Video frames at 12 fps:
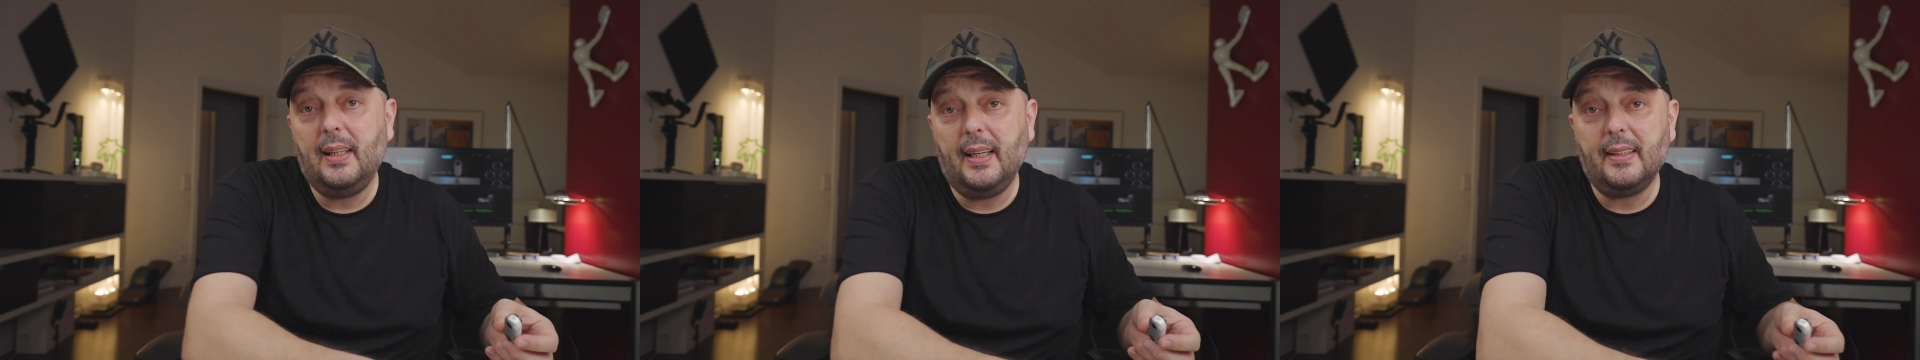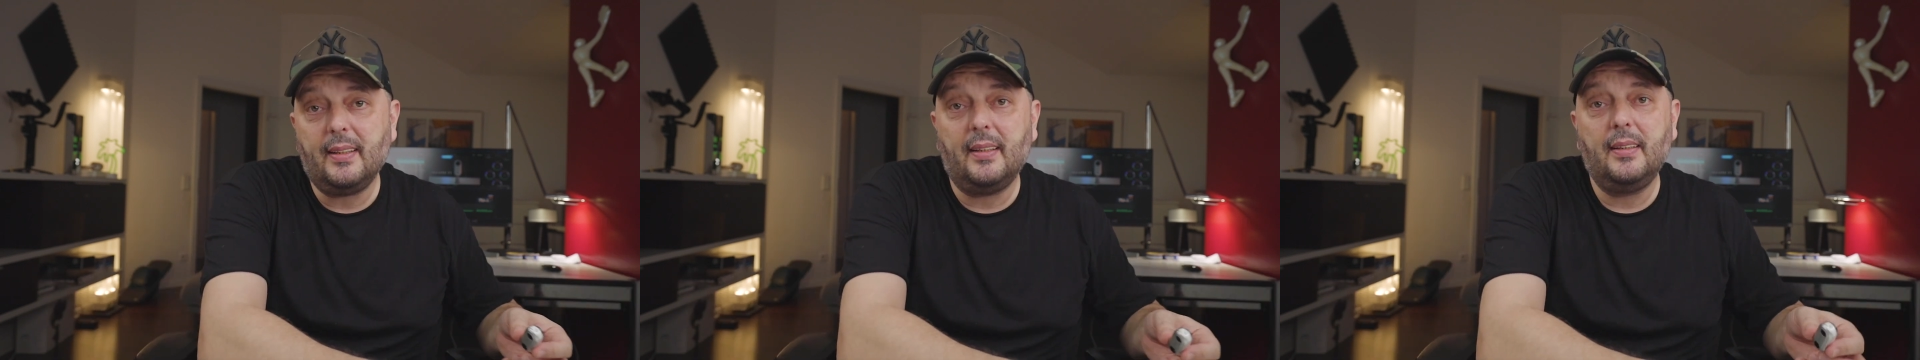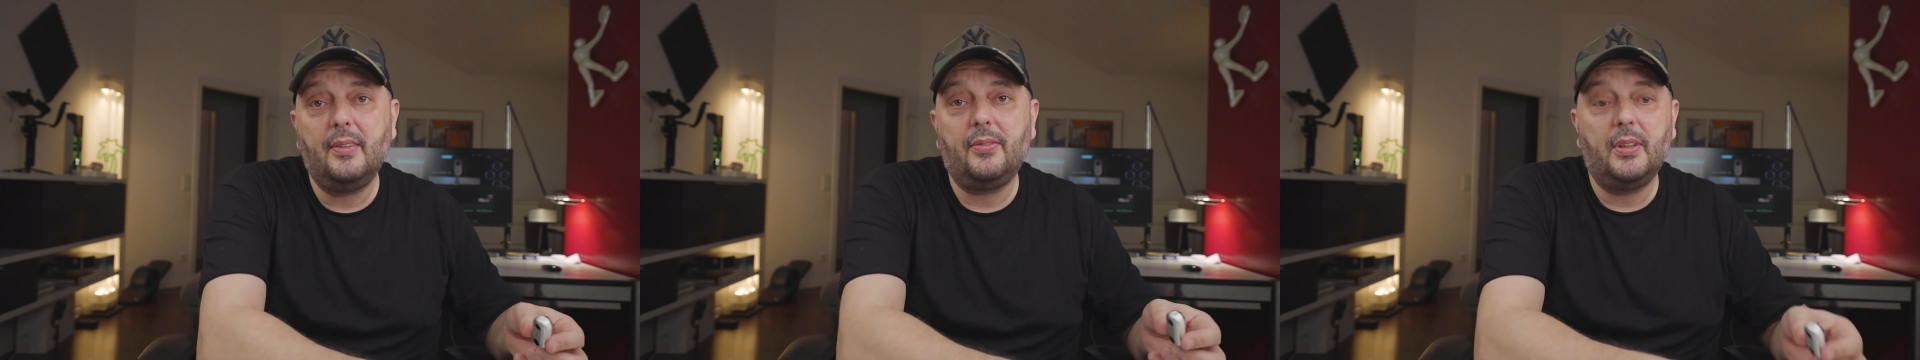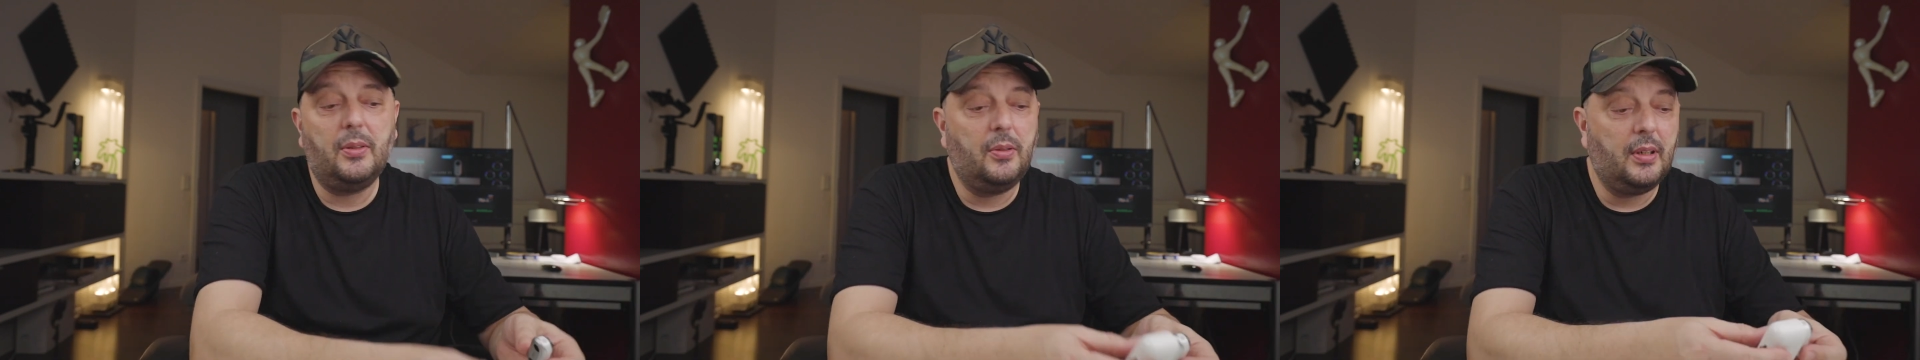later
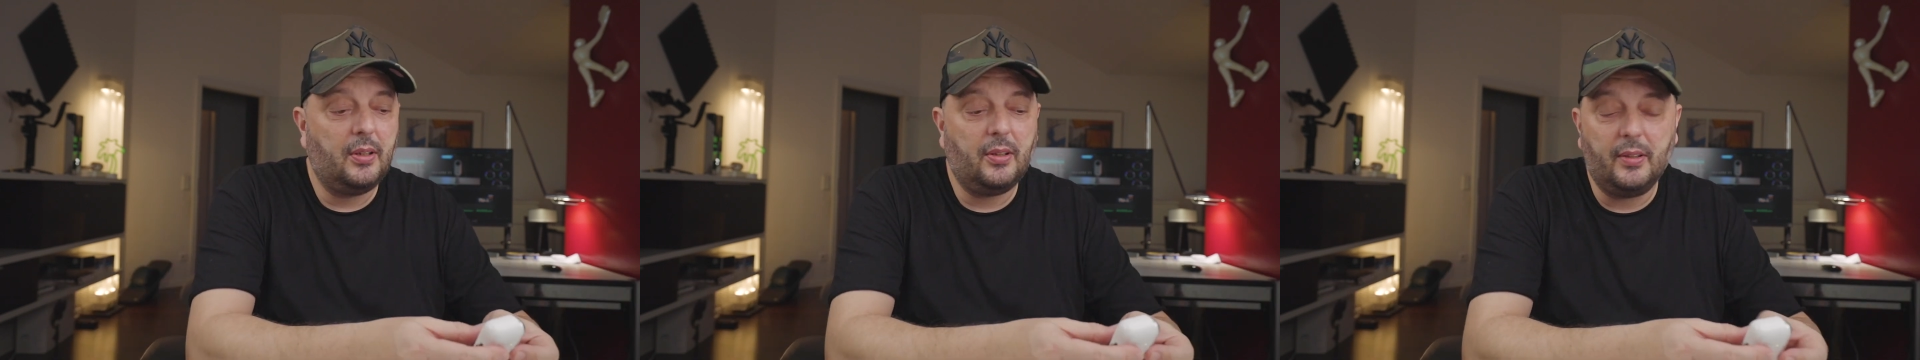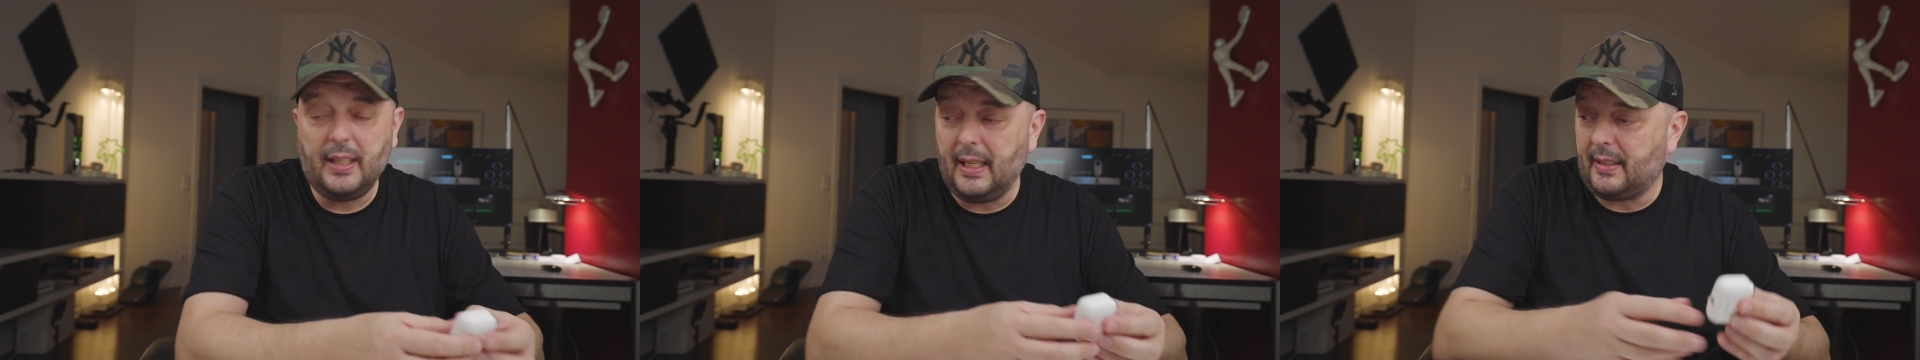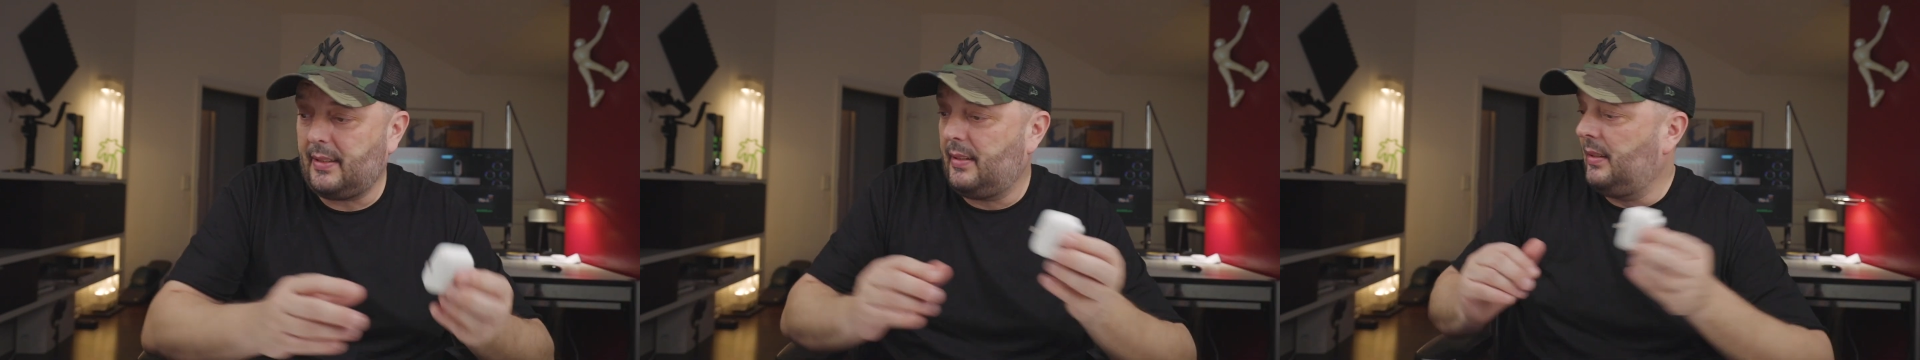if you connect,